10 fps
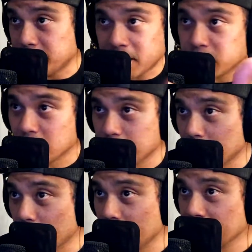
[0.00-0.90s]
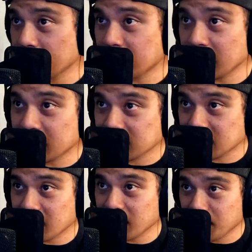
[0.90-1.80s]
making sure I'm recording the thing, because
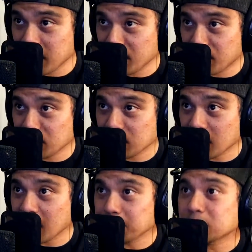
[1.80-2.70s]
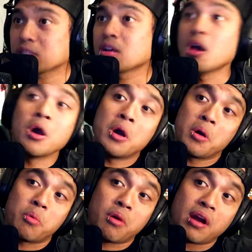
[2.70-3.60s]
there have been a few times
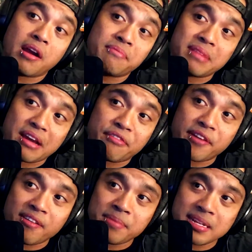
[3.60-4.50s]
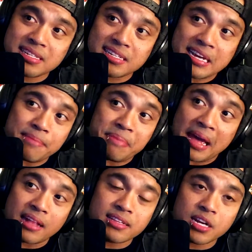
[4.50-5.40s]
where I'm like 5 minutes deep
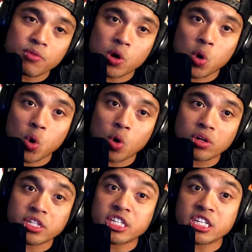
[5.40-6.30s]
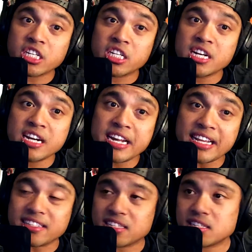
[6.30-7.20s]
and didn't record
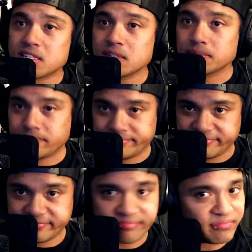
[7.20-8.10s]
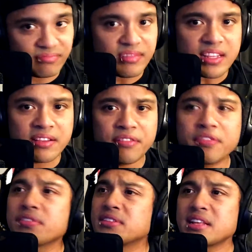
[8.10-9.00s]
schnitz.
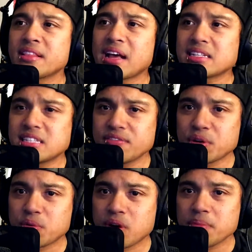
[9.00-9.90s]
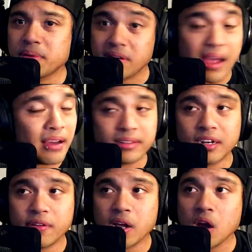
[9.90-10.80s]
If that's even a word, but yeah,
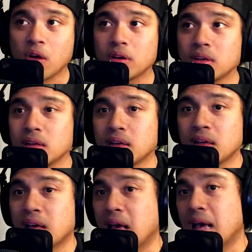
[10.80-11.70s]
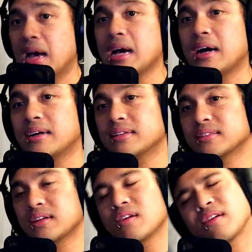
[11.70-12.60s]
here we go. Ah, oh